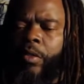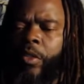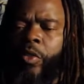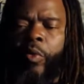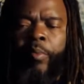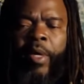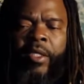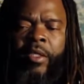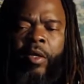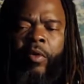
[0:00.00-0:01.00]
do it
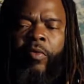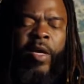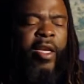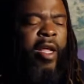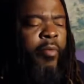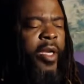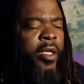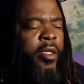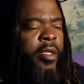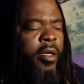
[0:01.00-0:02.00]
myself. And that
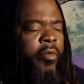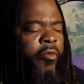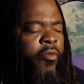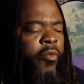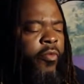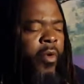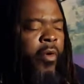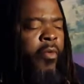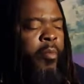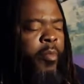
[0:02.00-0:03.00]
really,
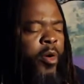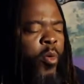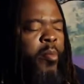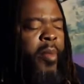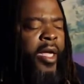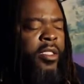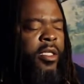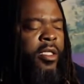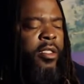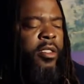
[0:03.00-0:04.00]
going back to
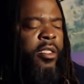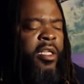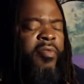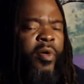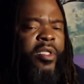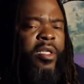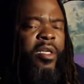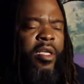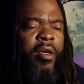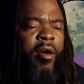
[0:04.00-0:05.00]
the fortune
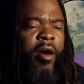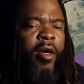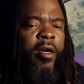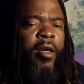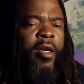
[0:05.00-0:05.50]
cookie card,